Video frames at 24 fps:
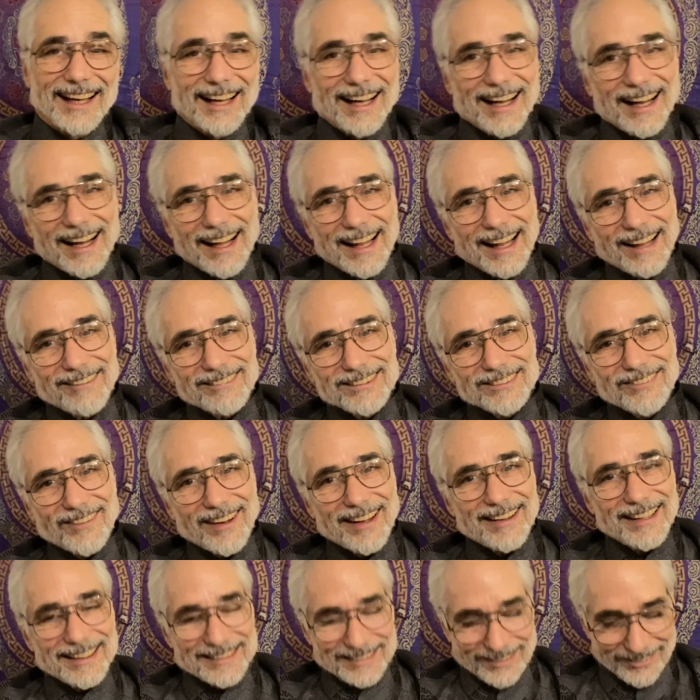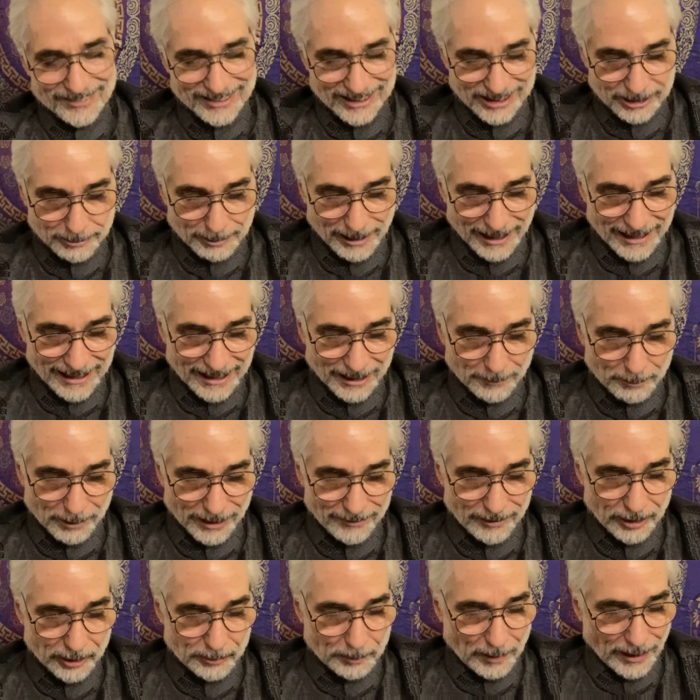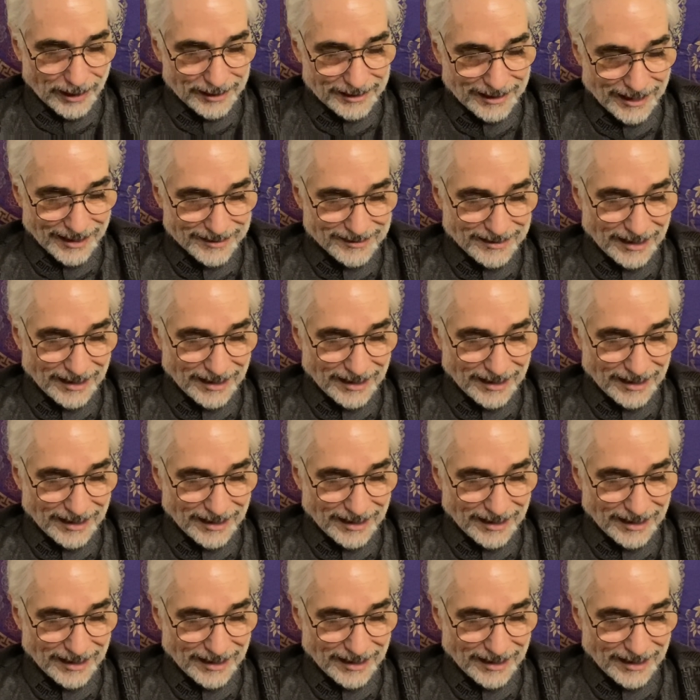That was one of the things I was explaining in a previous podcast.